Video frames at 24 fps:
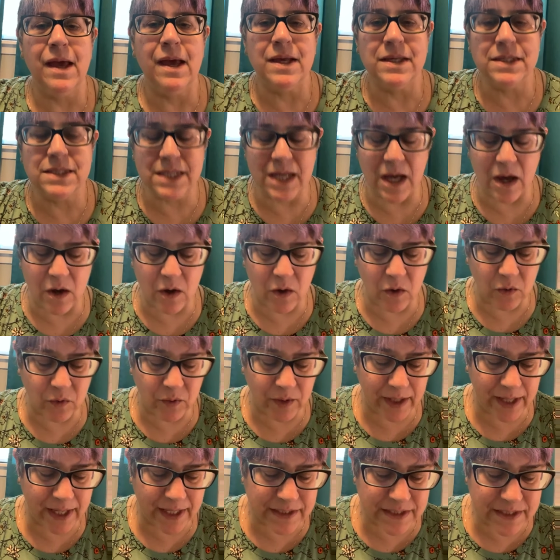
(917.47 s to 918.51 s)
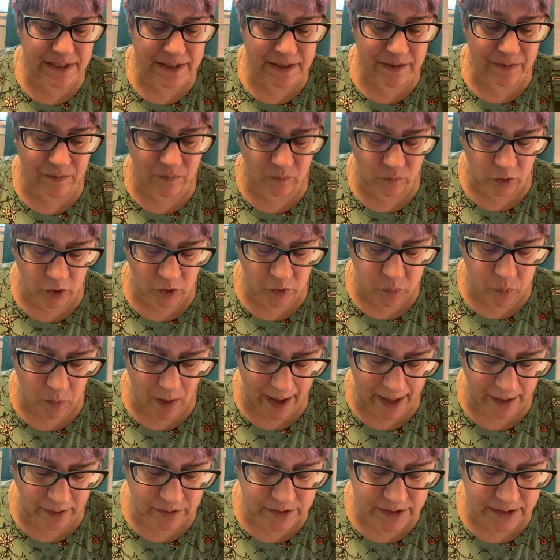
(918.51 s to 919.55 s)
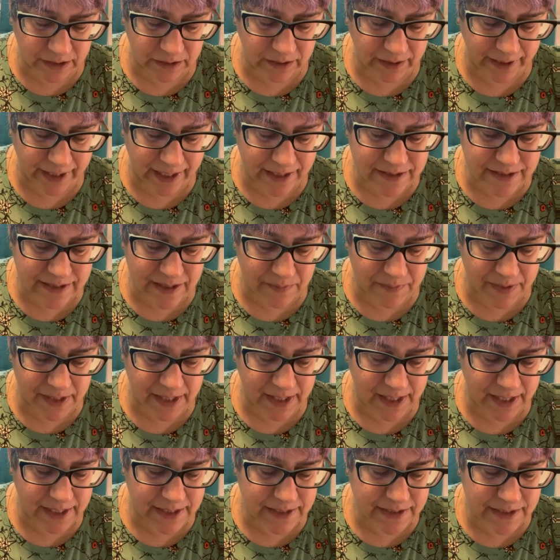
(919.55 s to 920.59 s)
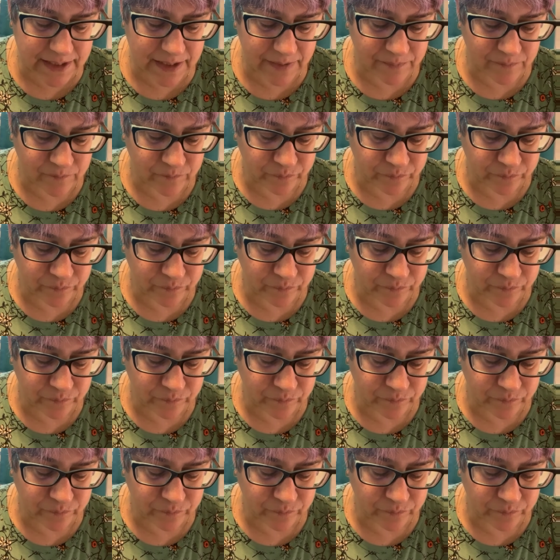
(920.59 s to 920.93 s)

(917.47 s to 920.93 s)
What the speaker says: So it's worthwhile to look at some of these.